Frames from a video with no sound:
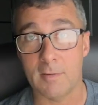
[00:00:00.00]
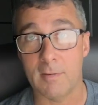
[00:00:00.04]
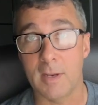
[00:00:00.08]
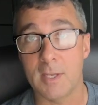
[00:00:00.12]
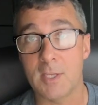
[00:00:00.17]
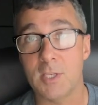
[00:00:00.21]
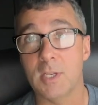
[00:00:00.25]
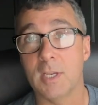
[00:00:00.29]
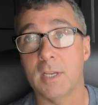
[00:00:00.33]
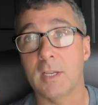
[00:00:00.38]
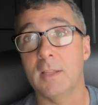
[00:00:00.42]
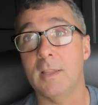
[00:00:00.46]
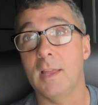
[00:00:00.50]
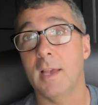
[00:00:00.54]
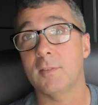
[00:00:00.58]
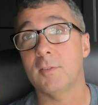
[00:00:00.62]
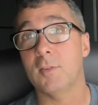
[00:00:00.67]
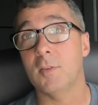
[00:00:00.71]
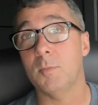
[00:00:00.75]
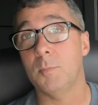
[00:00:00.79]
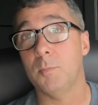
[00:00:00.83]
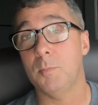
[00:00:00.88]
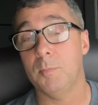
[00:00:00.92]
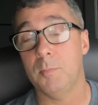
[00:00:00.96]
right? She collects
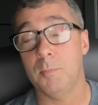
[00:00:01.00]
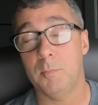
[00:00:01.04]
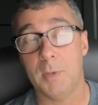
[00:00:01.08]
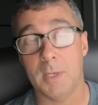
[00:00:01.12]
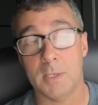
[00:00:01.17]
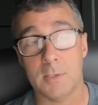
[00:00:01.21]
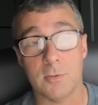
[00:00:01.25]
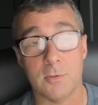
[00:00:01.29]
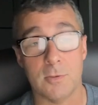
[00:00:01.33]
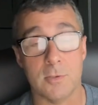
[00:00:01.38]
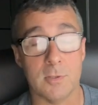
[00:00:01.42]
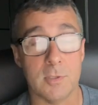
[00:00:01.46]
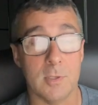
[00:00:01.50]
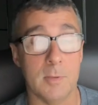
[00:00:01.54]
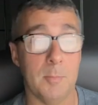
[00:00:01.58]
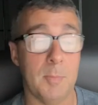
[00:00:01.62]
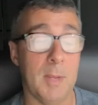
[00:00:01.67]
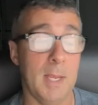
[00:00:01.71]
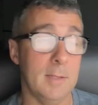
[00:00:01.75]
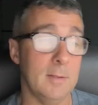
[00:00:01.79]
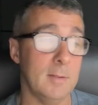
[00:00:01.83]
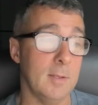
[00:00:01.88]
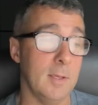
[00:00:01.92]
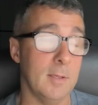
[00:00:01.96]
his pictures and
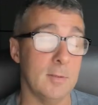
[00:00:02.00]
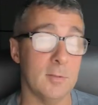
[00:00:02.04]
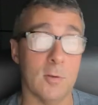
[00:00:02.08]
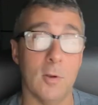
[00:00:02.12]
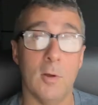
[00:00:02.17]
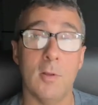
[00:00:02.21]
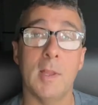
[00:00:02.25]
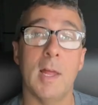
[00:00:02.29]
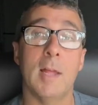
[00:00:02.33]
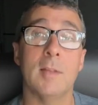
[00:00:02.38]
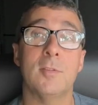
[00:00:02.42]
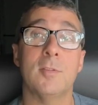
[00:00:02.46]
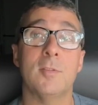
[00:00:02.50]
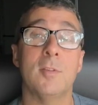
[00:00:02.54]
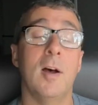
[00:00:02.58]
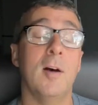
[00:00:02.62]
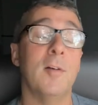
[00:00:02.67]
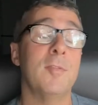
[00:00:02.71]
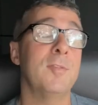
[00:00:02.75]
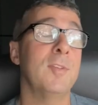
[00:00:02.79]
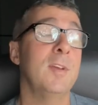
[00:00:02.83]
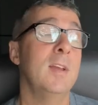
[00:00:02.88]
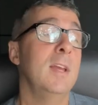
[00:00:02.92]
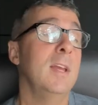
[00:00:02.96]
paintings and all that
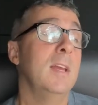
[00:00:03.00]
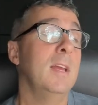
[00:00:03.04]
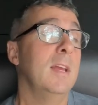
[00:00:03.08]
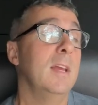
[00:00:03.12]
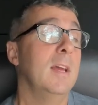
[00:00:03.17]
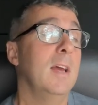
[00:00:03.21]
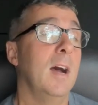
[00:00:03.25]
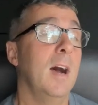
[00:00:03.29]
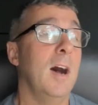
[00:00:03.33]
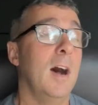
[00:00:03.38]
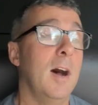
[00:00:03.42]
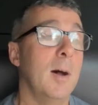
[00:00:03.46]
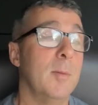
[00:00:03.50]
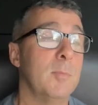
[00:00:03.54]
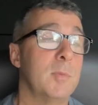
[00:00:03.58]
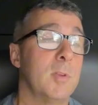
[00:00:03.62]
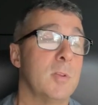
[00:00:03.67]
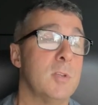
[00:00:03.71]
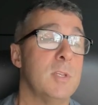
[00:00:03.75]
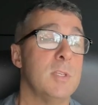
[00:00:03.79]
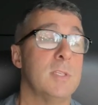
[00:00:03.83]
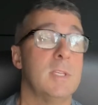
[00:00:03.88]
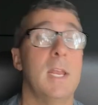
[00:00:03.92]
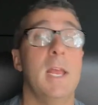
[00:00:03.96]
stuff. So
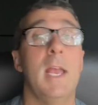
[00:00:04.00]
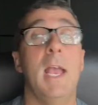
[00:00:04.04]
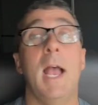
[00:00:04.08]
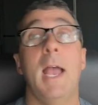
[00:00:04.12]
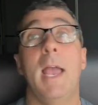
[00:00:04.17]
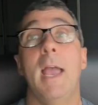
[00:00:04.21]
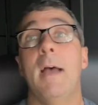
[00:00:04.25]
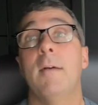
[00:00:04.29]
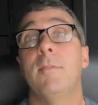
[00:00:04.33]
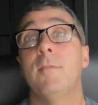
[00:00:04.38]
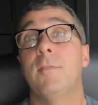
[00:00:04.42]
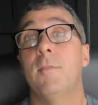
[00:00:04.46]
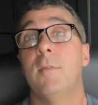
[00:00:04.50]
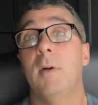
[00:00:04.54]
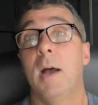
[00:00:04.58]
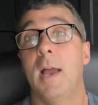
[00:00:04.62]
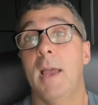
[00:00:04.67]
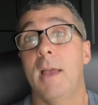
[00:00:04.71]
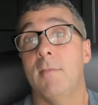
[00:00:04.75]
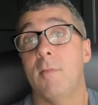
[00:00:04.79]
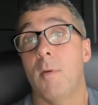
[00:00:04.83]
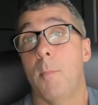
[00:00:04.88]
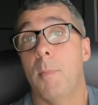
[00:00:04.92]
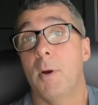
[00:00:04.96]
she said, "Hey, I
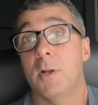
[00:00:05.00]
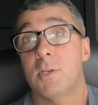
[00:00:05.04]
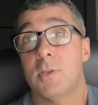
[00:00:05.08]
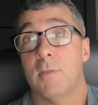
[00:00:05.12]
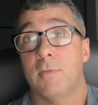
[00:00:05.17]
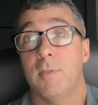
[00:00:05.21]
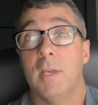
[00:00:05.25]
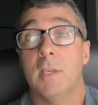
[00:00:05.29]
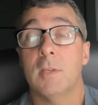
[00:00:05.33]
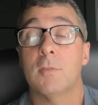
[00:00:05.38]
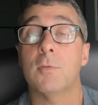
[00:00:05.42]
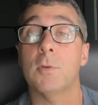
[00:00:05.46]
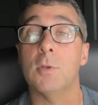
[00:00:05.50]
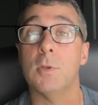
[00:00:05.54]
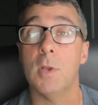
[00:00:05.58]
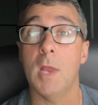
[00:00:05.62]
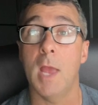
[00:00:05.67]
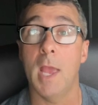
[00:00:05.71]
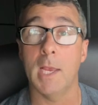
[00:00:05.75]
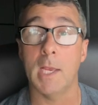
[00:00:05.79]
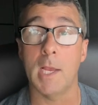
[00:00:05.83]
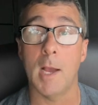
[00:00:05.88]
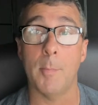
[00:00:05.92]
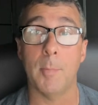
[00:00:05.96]
have a bunch of things for you to
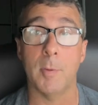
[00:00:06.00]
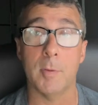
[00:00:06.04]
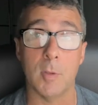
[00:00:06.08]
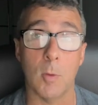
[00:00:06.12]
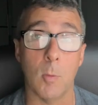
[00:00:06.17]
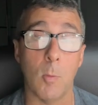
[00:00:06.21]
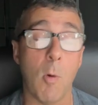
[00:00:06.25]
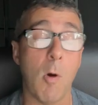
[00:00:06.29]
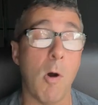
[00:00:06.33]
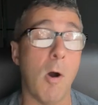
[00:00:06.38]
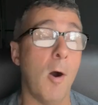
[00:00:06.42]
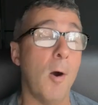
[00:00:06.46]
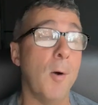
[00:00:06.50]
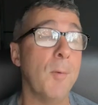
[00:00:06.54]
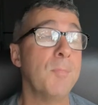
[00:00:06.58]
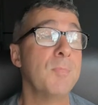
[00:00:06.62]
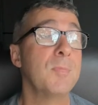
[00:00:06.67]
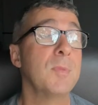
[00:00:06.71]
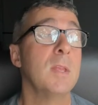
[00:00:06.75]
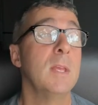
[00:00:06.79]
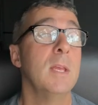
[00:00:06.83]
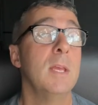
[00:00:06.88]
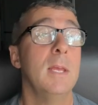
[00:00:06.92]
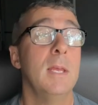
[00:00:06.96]
hang up on the wall."
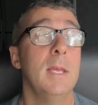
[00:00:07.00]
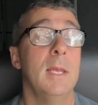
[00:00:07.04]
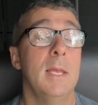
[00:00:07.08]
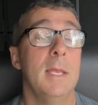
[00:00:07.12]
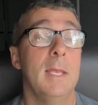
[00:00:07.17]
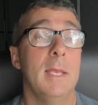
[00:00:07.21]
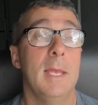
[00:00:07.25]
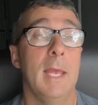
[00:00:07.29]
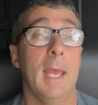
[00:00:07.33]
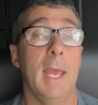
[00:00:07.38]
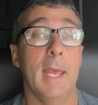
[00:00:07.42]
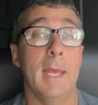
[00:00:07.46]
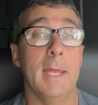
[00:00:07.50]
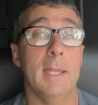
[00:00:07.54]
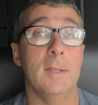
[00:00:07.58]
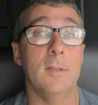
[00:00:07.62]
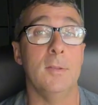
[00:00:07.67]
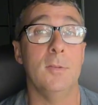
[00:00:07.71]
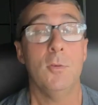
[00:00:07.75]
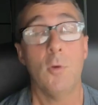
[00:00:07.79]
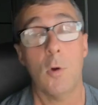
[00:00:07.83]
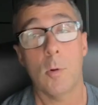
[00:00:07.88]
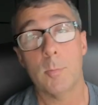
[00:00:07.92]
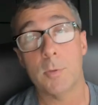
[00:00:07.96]

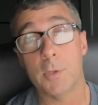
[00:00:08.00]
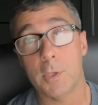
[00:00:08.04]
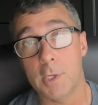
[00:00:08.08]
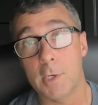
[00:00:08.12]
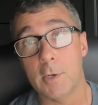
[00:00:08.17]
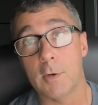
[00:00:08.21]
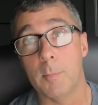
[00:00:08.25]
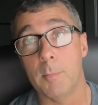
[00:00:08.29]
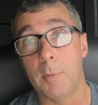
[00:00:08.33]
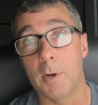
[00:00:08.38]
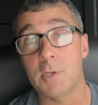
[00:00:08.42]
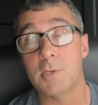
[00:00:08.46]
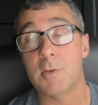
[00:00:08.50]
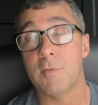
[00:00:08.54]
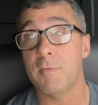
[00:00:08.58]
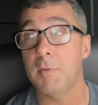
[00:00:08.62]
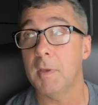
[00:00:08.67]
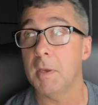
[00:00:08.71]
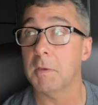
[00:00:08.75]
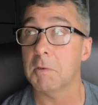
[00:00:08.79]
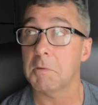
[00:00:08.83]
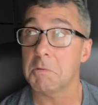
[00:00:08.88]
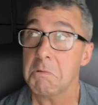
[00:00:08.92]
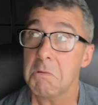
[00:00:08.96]
And normally you hear a bunch of
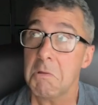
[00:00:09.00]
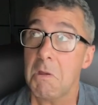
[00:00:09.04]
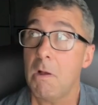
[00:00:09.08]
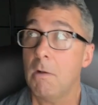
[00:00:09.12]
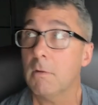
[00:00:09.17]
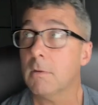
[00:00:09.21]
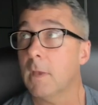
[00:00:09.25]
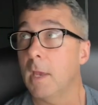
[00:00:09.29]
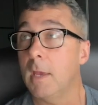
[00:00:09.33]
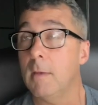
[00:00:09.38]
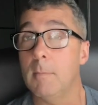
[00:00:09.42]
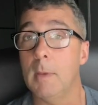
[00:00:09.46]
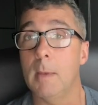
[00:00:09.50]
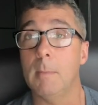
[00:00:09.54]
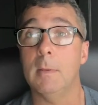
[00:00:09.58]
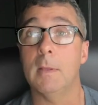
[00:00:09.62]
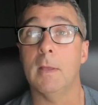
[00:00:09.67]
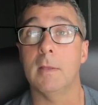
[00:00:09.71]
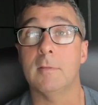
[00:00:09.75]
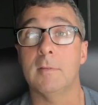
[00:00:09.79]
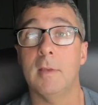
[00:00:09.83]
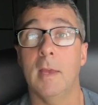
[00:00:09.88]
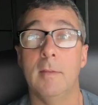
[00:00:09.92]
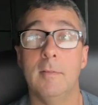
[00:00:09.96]
things, okay, maybe
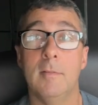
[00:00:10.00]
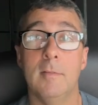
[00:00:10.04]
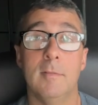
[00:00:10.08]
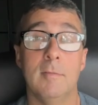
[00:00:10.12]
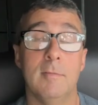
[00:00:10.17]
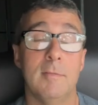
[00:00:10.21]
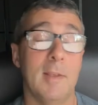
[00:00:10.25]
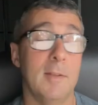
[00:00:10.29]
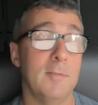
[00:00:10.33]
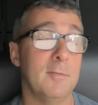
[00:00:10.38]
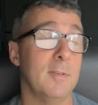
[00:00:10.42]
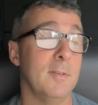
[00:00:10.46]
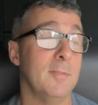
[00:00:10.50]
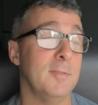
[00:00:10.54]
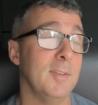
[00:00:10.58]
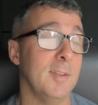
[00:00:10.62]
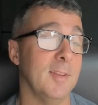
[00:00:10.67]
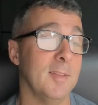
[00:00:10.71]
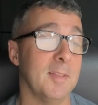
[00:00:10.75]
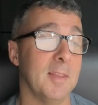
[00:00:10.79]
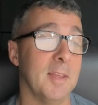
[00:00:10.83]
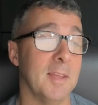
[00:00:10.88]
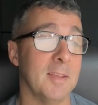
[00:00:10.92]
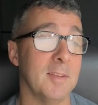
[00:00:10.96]
like
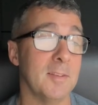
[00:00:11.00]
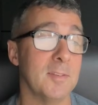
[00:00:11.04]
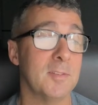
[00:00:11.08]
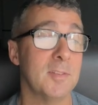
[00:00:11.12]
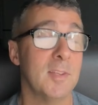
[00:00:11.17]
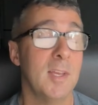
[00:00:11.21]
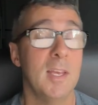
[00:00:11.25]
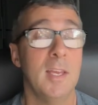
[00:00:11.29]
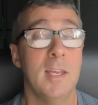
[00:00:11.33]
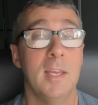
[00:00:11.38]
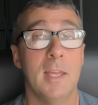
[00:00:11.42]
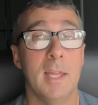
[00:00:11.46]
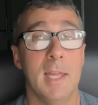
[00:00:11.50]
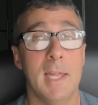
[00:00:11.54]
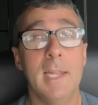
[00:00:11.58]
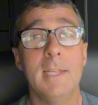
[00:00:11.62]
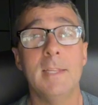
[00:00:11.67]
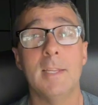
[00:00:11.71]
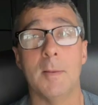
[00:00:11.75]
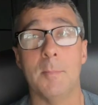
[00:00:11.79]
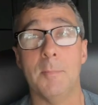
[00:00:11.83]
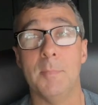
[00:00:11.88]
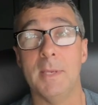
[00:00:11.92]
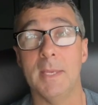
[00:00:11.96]
15 things. It
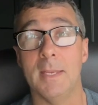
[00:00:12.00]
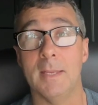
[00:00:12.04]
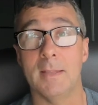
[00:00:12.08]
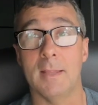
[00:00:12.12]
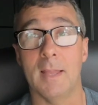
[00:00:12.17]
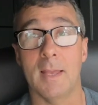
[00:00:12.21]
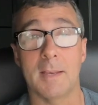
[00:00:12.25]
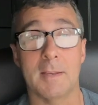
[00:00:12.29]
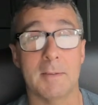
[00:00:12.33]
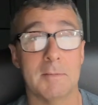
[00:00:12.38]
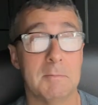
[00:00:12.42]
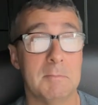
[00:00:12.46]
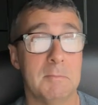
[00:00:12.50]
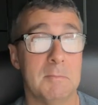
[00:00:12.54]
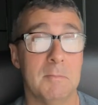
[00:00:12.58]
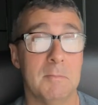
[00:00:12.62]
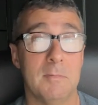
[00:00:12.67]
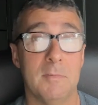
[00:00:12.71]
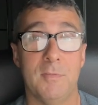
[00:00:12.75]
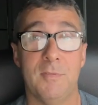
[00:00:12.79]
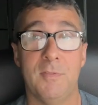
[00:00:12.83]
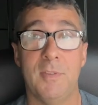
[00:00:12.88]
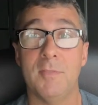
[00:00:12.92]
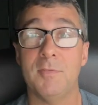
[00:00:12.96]
ended up being like
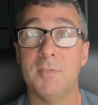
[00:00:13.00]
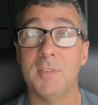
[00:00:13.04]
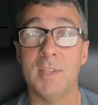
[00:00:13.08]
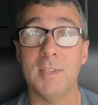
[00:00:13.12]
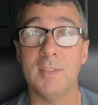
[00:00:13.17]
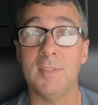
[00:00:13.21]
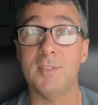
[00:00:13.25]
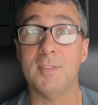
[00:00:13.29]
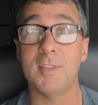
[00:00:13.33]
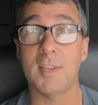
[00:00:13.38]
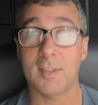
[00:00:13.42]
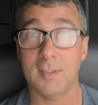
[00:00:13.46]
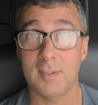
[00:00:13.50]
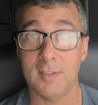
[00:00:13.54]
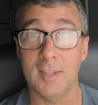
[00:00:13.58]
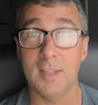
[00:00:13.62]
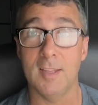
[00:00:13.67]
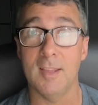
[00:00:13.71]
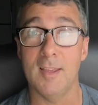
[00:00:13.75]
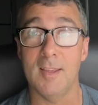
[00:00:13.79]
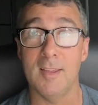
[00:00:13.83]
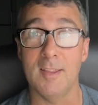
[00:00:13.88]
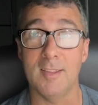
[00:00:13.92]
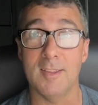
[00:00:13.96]
50,
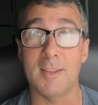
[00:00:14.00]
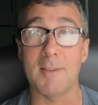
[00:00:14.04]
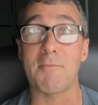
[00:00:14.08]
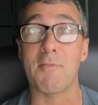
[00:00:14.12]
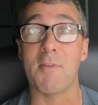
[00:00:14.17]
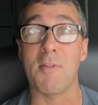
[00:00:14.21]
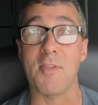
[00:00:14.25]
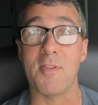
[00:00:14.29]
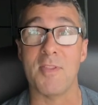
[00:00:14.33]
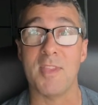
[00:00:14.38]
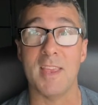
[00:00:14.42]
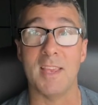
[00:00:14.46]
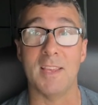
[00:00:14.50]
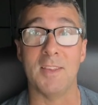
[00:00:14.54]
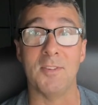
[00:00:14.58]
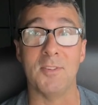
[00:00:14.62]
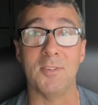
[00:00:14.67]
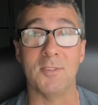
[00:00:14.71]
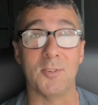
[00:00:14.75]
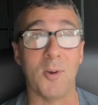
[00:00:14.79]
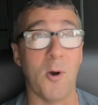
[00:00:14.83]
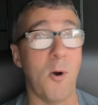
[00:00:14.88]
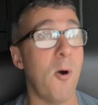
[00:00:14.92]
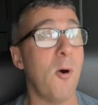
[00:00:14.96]
60 different
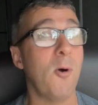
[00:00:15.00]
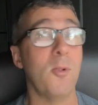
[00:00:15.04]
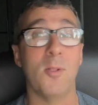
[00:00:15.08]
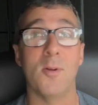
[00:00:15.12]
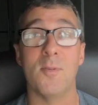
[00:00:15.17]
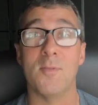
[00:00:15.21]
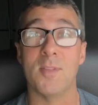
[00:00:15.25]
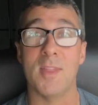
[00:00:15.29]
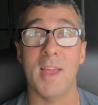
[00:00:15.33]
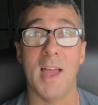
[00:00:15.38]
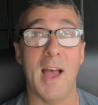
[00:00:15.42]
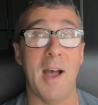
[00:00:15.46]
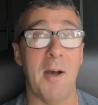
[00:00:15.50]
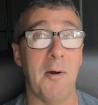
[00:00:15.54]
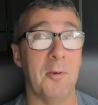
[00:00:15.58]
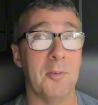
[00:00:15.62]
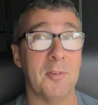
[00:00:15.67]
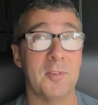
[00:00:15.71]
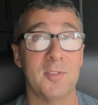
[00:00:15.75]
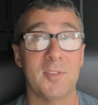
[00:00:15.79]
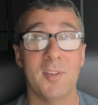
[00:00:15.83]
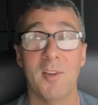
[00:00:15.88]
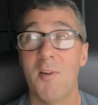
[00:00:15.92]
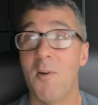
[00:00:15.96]
things all over the
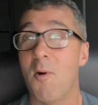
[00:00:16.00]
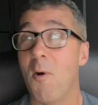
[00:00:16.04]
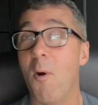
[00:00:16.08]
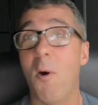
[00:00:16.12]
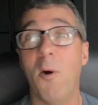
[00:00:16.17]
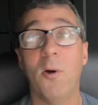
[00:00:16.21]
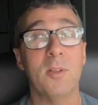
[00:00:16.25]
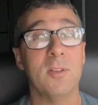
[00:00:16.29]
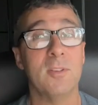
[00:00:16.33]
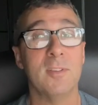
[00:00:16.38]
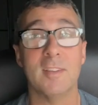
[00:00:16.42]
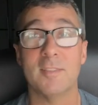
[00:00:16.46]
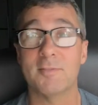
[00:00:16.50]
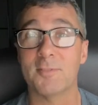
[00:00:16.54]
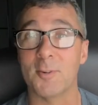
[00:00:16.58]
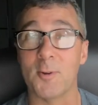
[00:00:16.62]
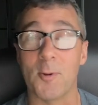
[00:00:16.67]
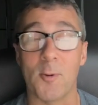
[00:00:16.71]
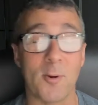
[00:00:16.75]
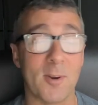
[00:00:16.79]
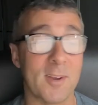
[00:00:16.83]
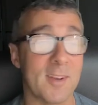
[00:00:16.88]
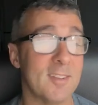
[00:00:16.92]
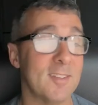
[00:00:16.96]
house, all in different
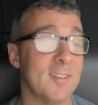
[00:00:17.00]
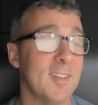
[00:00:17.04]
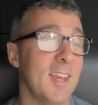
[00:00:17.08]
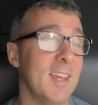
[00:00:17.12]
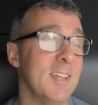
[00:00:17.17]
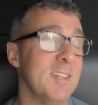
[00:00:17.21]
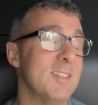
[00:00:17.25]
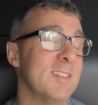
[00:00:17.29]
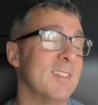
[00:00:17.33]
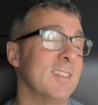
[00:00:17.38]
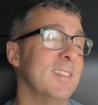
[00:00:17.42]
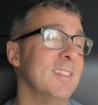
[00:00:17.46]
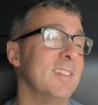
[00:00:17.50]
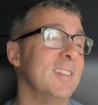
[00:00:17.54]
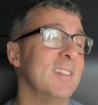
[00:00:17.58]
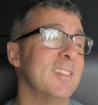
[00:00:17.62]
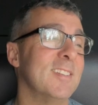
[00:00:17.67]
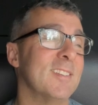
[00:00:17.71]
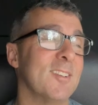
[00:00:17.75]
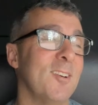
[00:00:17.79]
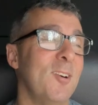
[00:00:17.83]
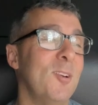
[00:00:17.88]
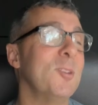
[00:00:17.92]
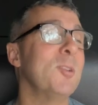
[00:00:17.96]

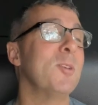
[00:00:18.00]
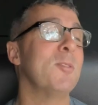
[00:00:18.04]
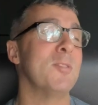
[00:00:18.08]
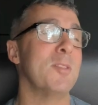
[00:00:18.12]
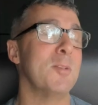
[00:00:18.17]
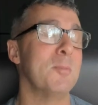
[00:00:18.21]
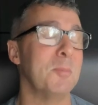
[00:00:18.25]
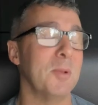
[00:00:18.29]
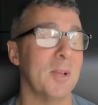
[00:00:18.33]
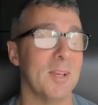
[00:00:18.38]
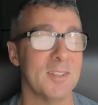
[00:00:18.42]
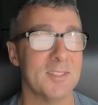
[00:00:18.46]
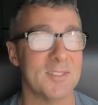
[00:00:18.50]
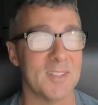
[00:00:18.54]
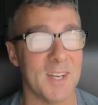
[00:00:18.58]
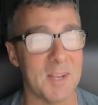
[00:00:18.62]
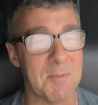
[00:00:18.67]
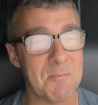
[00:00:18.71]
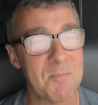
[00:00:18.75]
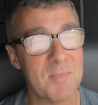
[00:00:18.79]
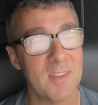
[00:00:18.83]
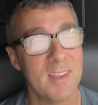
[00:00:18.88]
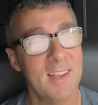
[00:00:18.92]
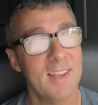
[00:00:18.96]
orientations, all over the place,
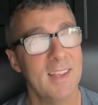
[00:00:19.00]
right?